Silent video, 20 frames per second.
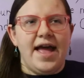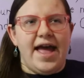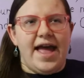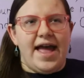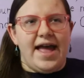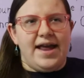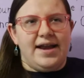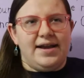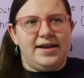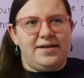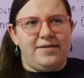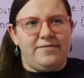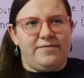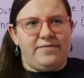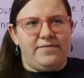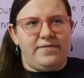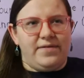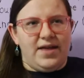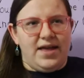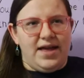And
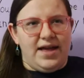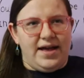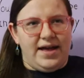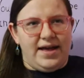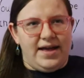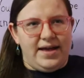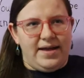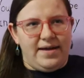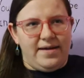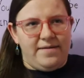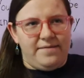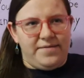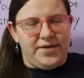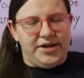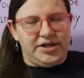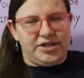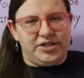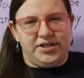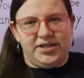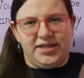uh,
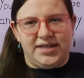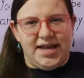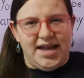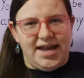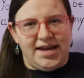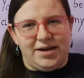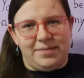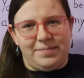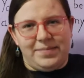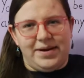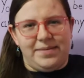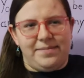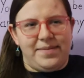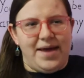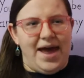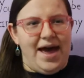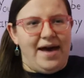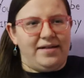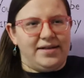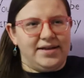eventually they end up in a
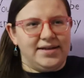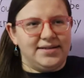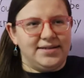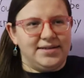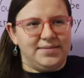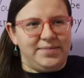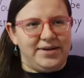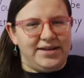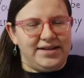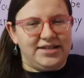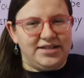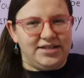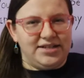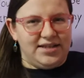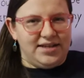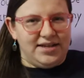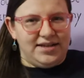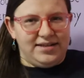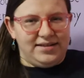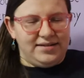palace, but
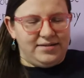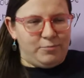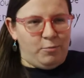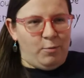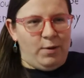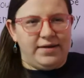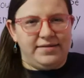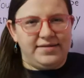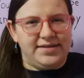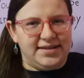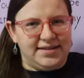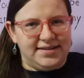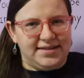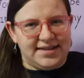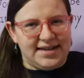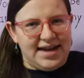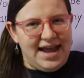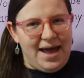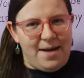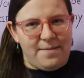the wife still
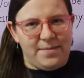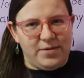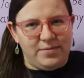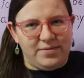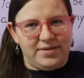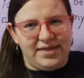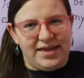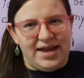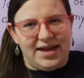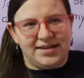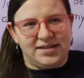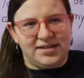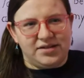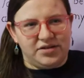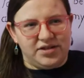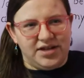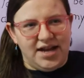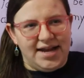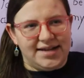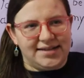isn't happy with that, so
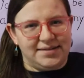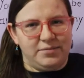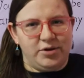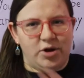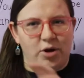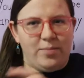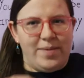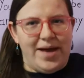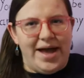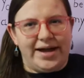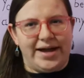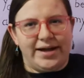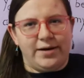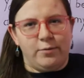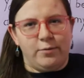she has him go back